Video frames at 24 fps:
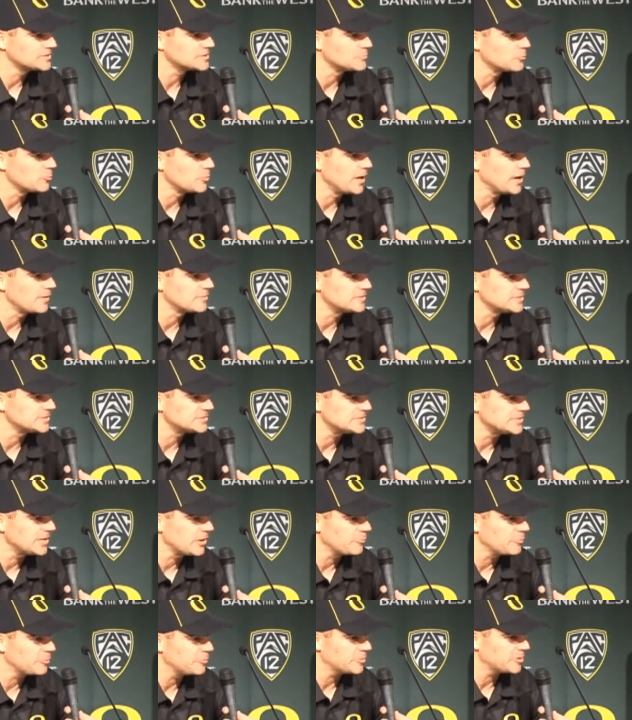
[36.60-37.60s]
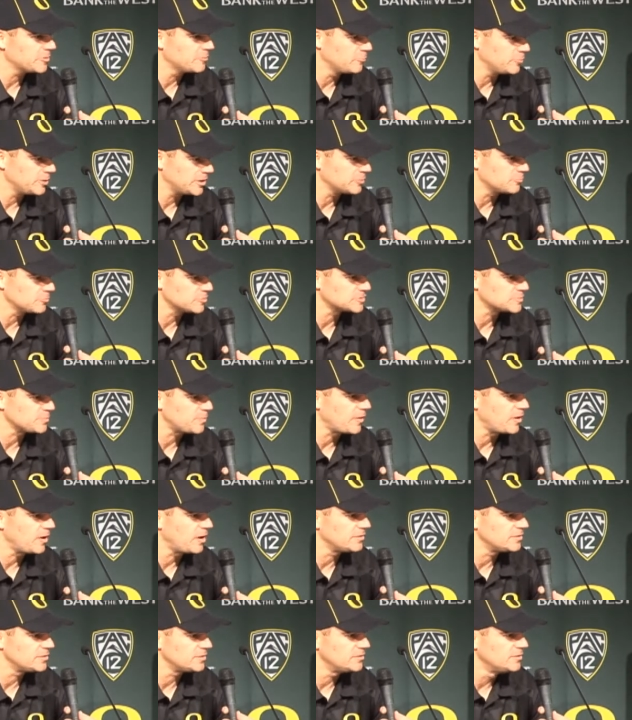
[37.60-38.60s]
us, and we have to see how we can
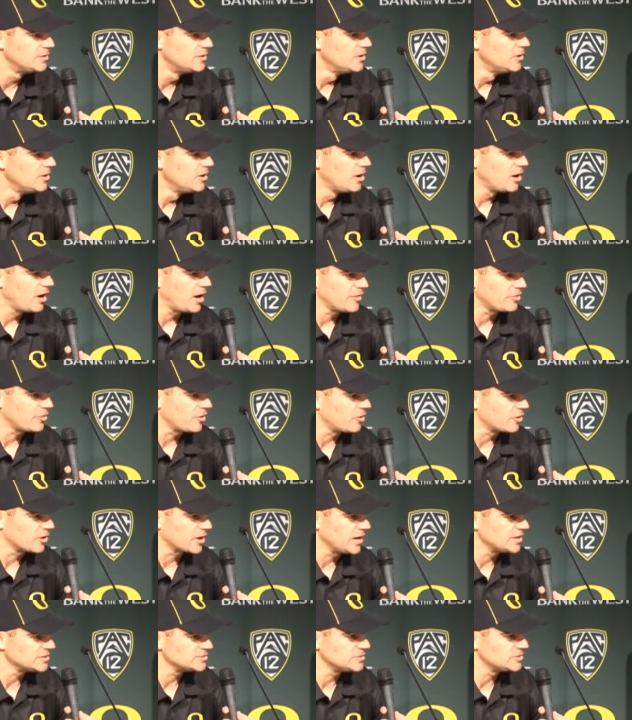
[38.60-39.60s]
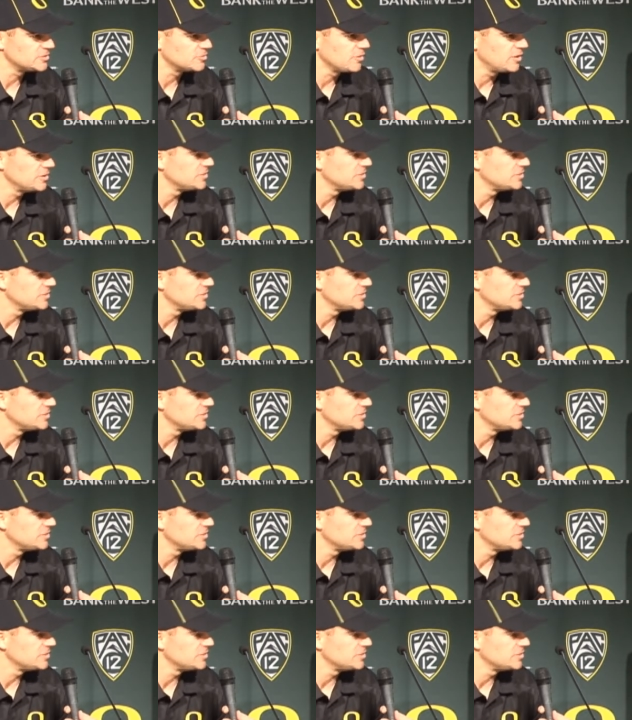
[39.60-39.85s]
respond. And I thought our guys did a